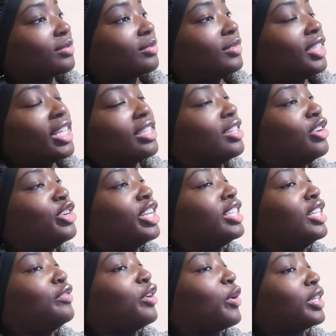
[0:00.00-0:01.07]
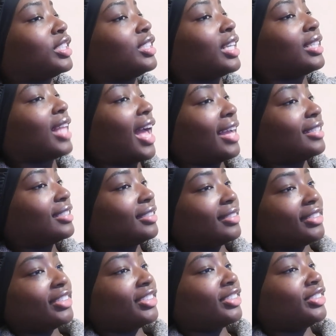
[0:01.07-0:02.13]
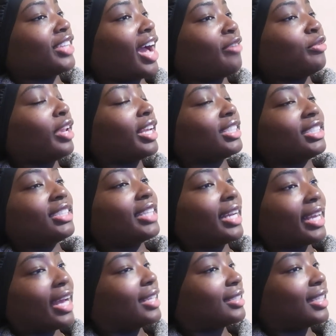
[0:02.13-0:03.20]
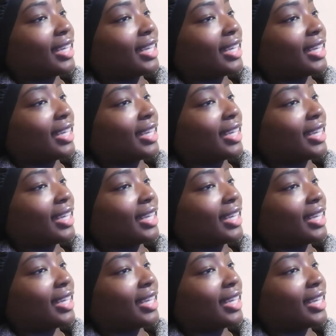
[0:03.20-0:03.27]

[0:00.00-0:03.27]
Just, just leave your question like that. I feel like she said a guess. The